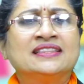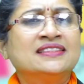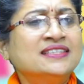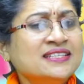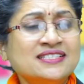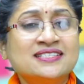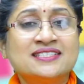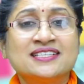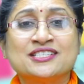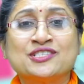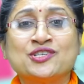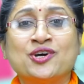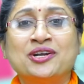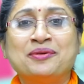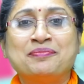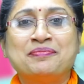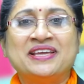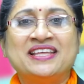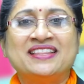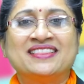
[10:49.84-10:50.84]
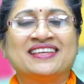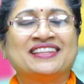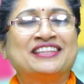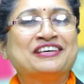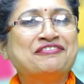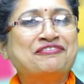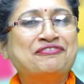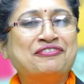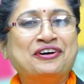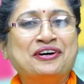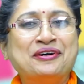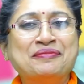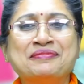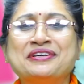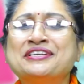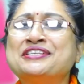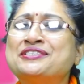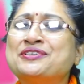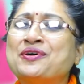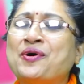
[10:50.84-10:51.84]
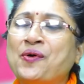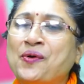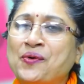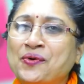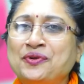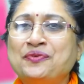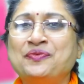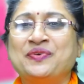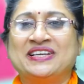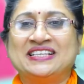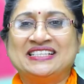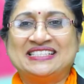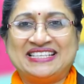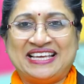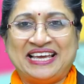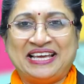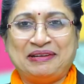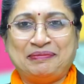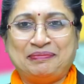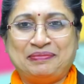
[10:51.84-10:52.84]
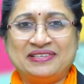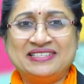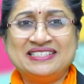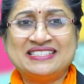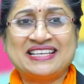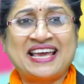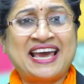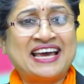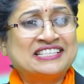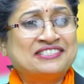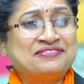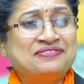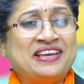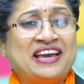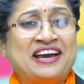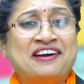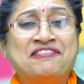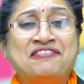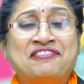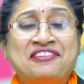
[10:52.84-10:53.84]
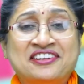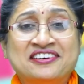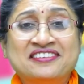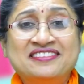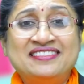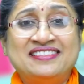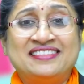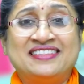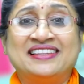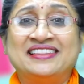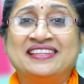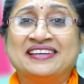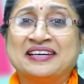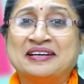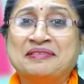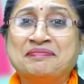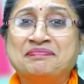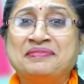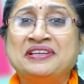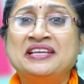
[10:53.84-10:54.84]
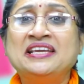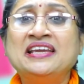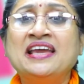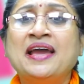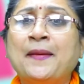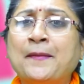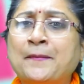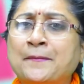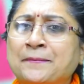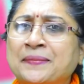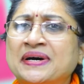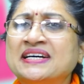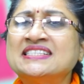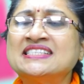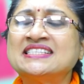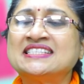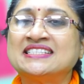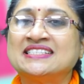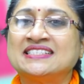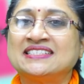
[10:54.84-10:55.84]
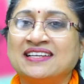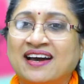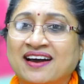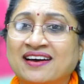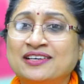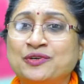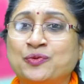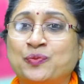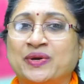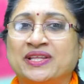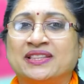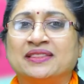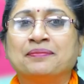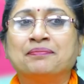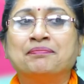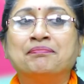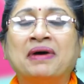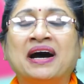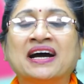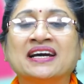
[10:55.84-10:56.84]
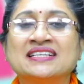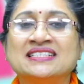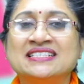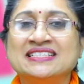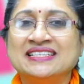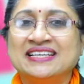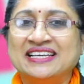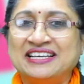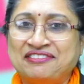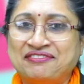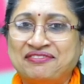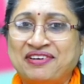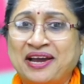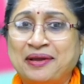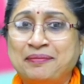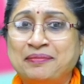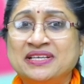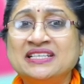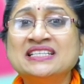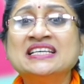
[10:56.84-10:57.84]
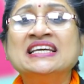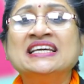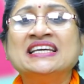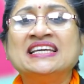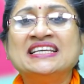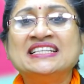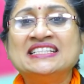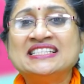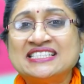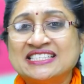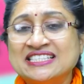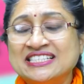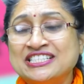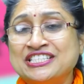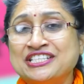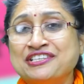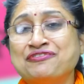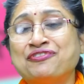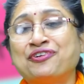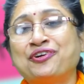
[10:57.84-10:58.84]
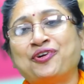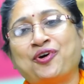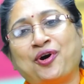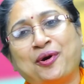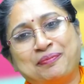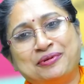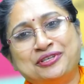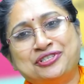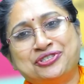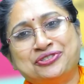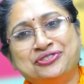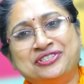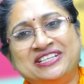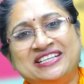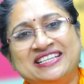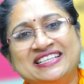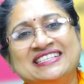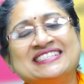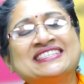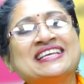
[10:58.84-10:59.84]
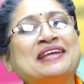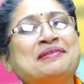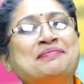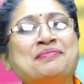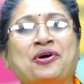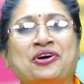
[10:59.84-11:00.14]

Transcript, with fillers: This does not mean that the firm is always helpless as we have learned that the company must start with marketing environment in searching for opportunities and